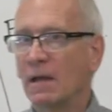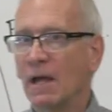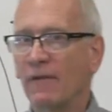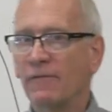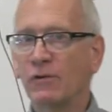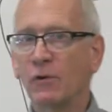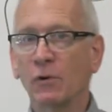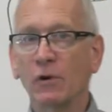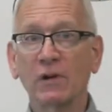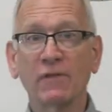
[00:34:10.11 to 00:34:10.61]

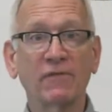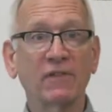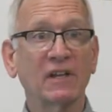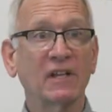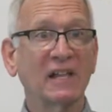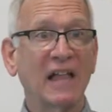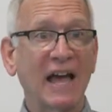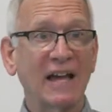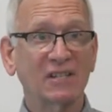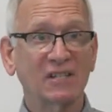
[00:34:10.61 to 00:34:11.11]
Have you heard of the
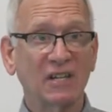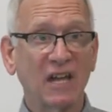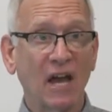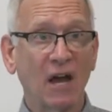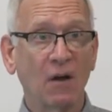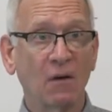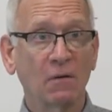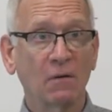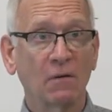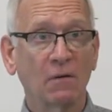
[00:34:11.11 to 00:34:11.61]

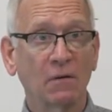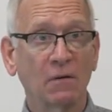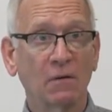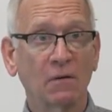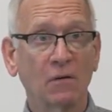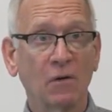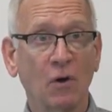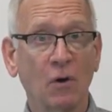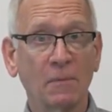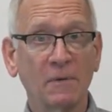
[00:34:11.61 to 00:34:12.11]
Glasgow
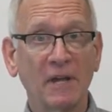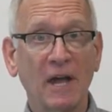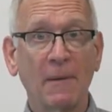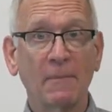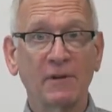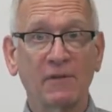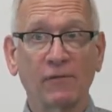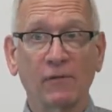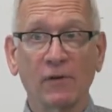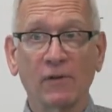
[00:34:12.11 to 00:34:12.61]
Coma? How
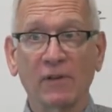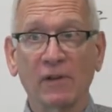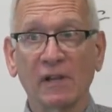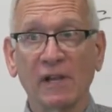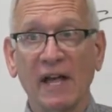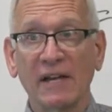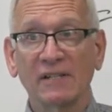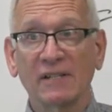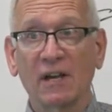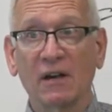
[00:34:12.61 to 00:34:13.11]
many have heard of the
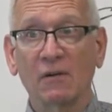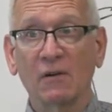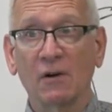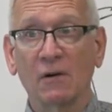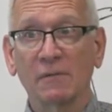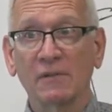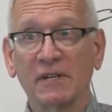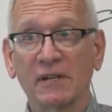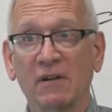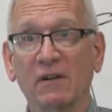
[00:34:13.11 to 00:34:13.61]
Glasgow
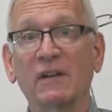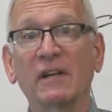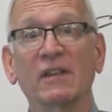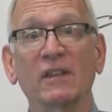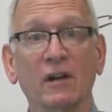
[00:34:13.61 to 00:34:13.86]
Coma Scale? Okay,